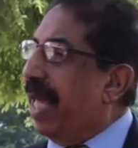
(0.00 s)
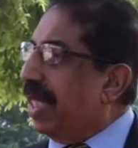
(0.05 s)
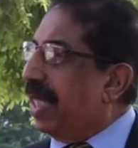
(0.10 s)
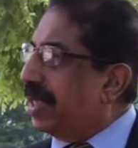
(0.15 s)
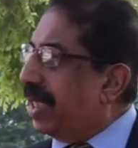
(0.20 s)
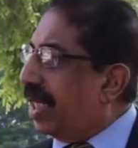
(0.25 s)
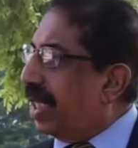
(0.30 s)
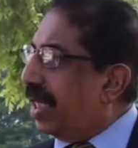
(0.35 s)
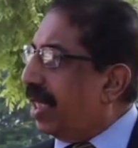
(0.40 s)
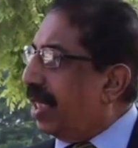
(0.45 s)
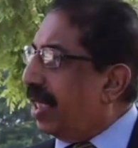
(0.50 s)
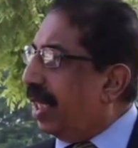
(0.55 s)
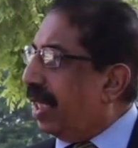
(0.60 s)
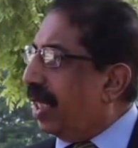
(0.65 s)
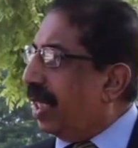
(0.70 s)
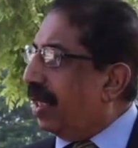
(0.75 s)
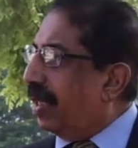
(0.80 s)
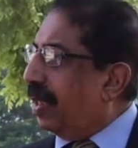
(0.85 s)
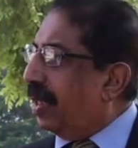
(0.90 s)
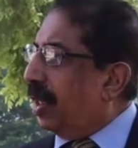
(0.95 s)
the basis,
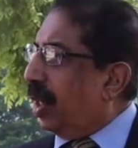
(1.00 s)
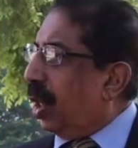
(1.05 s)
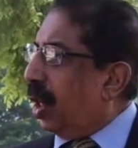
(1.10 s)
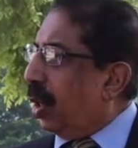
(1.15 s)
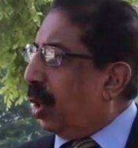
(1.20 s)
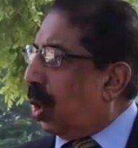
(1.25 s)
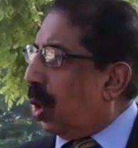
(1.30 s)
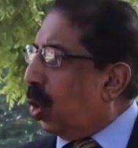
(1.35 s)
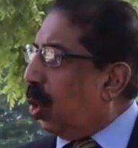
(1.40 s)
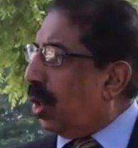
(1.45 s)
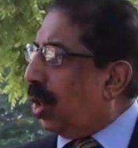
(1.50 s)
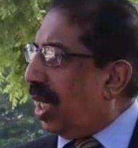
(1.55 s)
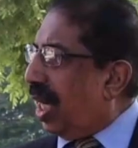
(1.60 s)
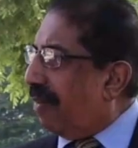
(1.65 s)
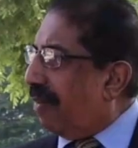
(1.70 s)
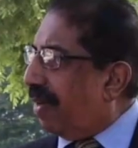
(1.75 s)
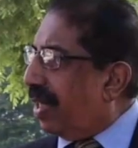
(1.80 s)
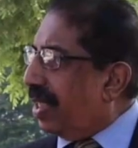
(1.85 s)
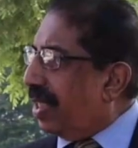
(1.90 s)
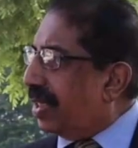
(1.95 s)
the
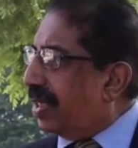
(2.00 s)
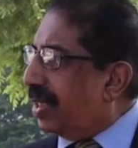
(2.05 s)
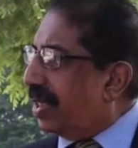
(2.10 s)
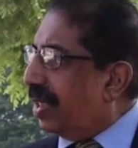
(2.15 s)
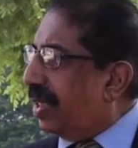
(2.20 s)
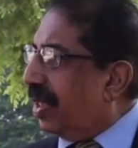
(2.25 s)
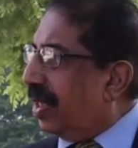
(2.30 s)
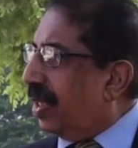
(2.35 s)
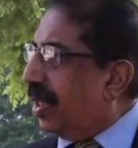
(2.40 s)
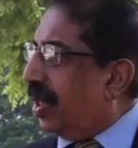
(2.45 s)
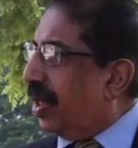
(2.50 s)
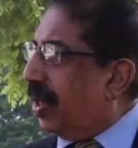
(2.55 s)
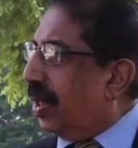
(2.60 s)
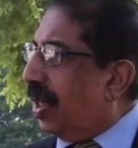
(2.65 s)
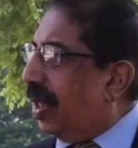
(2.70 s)
root levels.